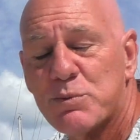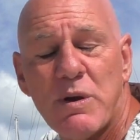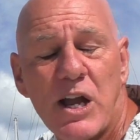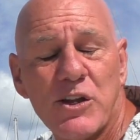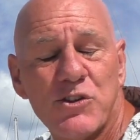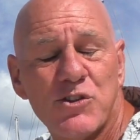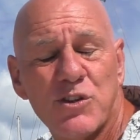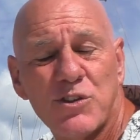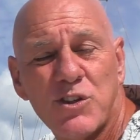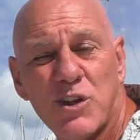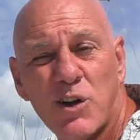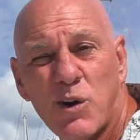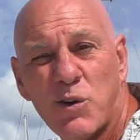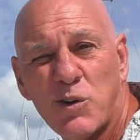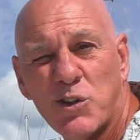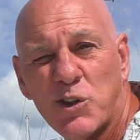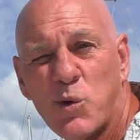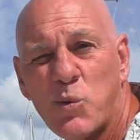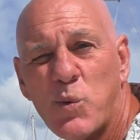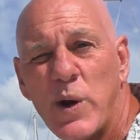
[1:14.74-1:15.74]
much of
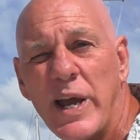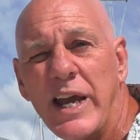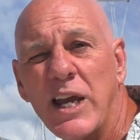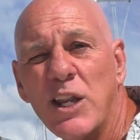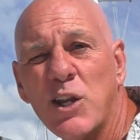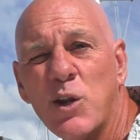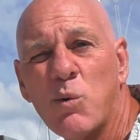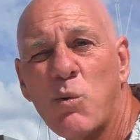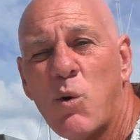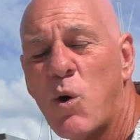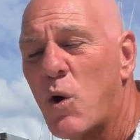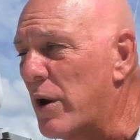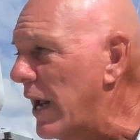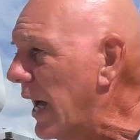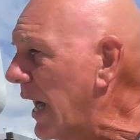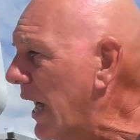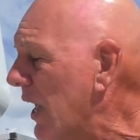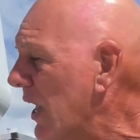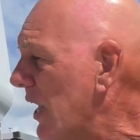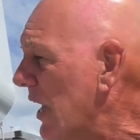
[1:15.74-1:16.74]
the wing in the
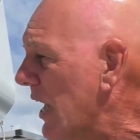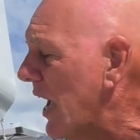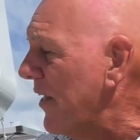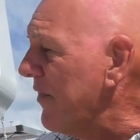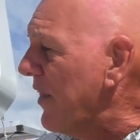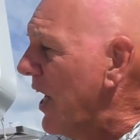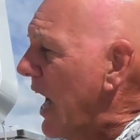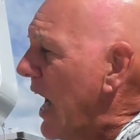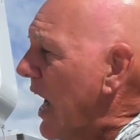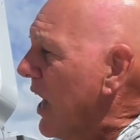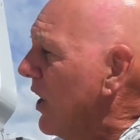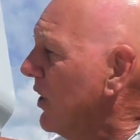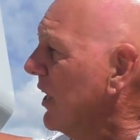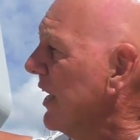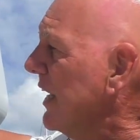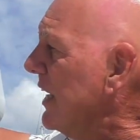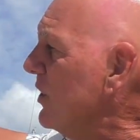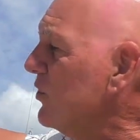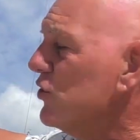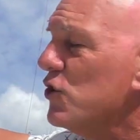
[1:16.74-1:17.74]
water, and the hull
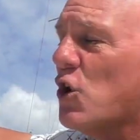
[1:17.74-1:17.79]
leans